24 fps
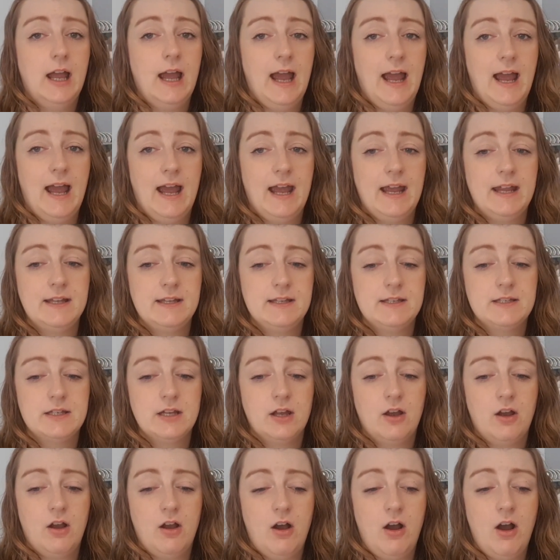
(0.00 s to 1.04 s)
And
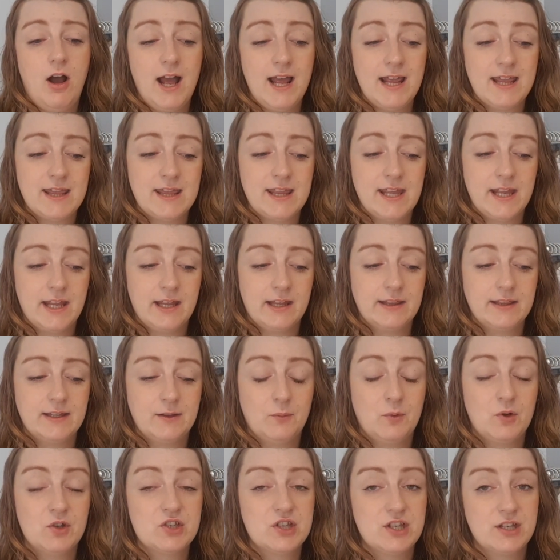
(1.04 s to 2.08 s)
I think
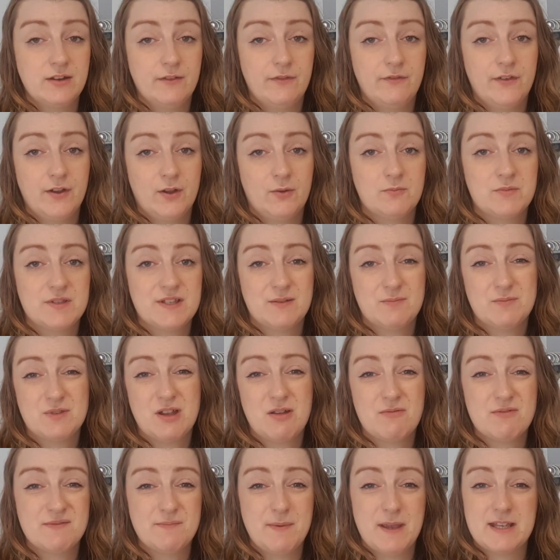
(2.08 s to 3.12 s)
that watching a film
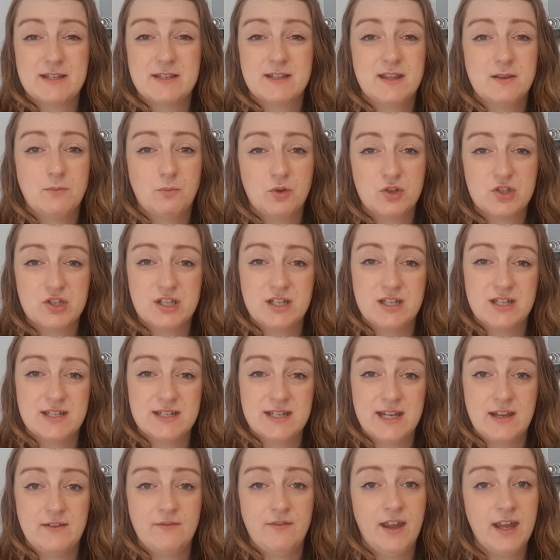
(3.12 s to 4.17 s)
sometimes better than watching a
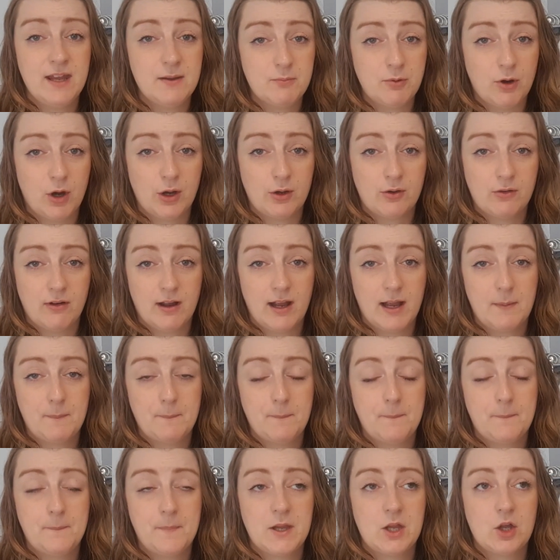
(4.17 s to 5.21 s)
TV
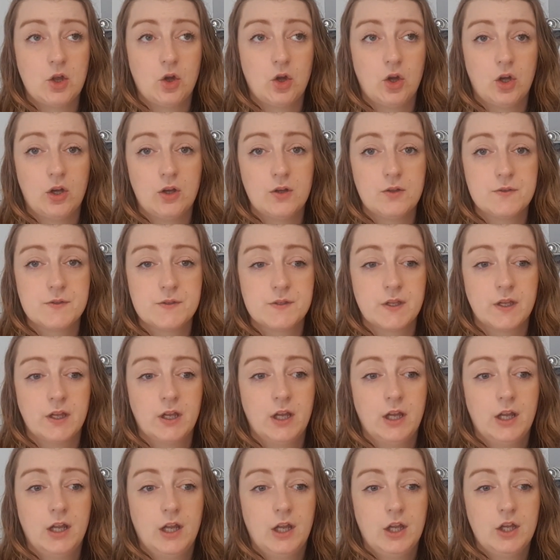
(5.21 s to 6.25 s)
programme, because
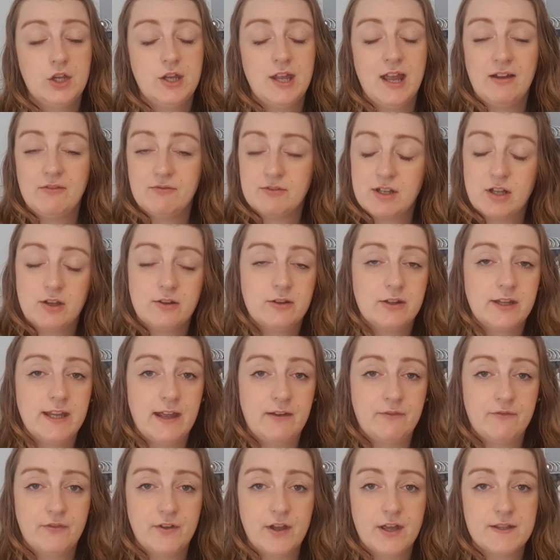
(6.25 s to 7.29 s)
you haven't got the
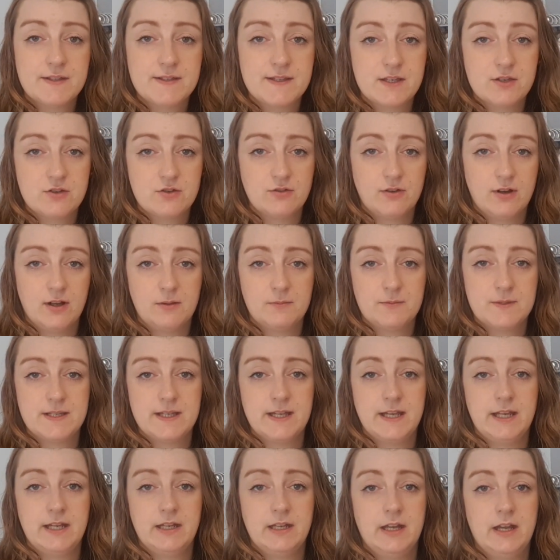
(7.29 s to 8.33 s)
adverts
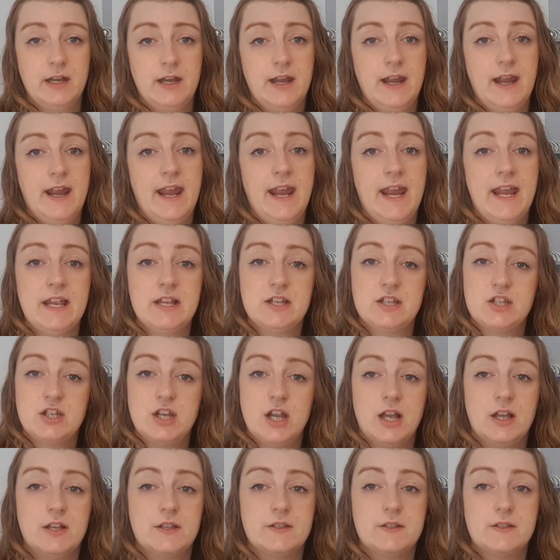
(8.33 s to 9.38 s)
interrupting. It's
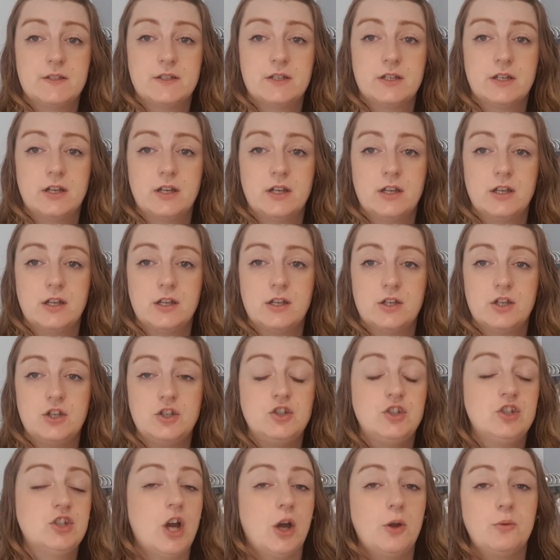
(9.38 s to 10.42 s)
just, you
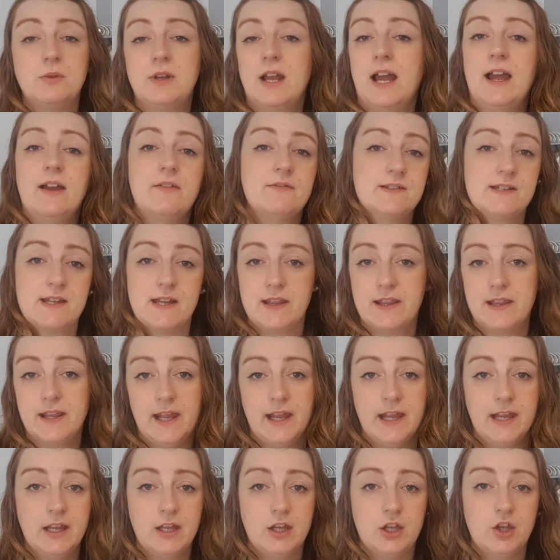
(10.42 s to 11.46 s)
don't have to
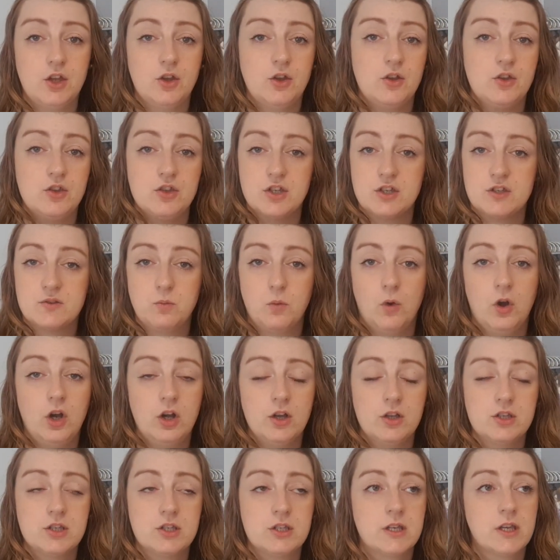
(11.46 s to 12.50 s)
think, you can just
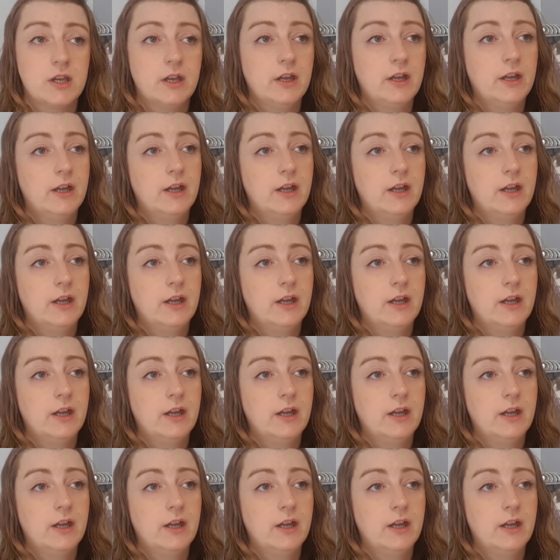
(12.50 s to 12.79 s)
watch.